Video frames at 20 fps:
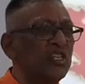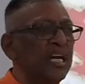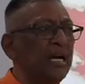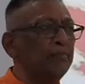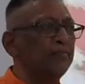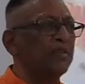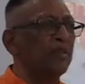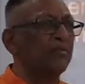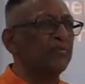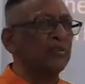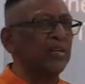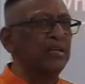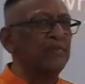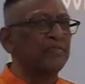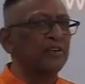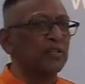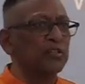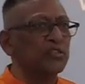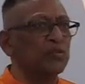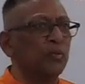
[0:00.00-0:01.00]
chapter 3,
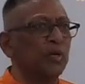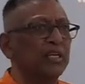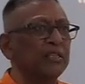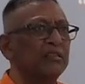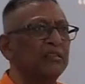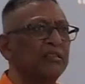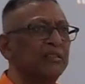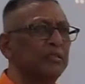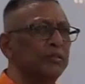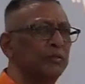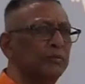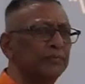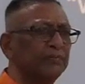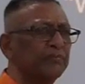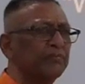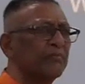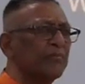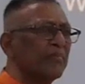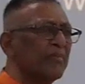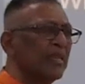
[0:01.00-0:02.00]
verse 1 to 2.
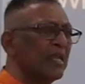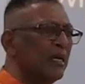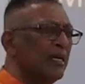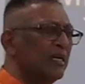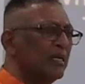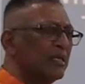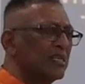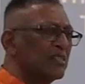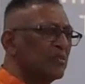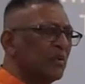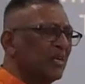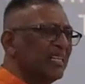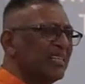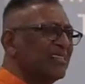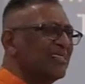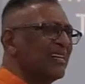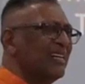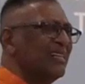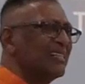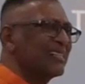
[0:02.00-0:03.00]
This is what he
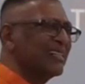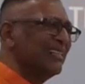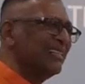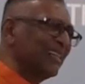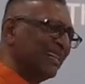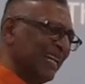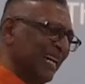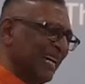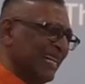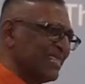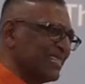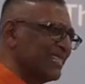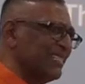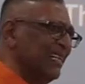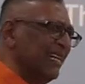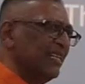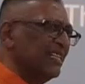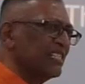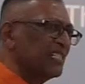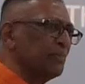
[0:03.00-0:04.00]
says, in the last
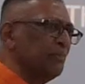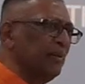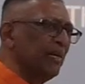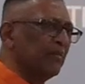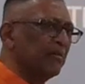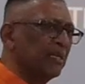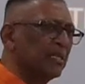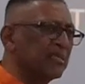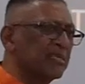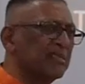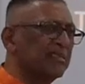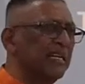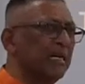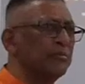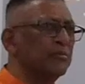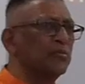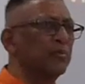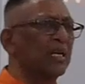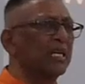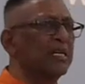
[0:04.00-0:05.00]
days, perilous
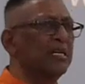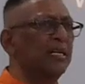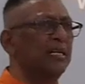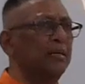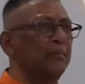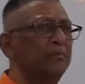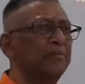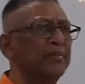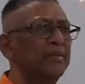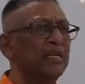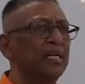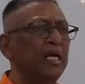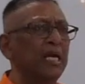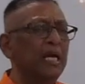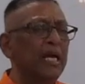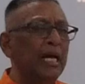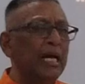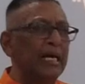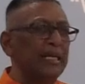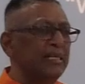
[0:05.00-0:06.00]
times will come.
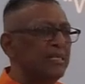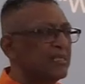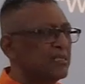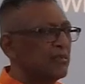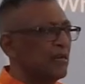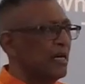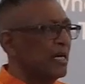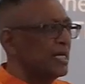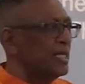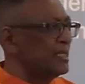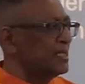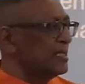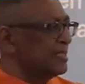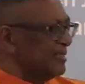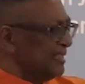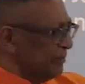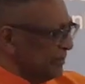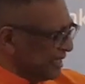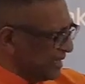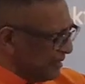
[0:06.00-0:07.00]
And he's talking to
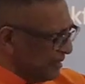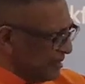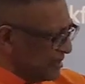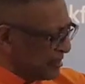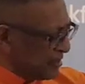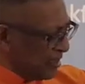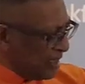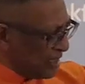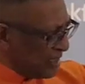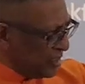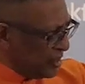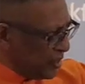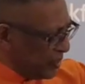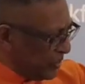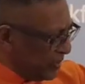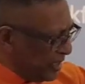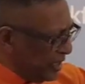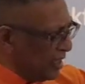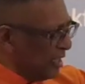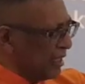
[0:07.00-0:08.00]
Timothy, he's talking
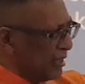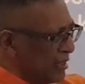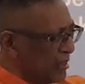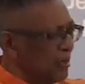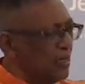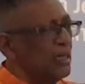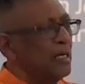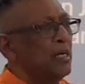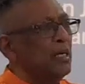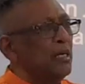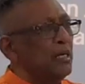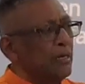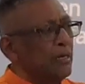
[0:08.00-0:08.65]
to a young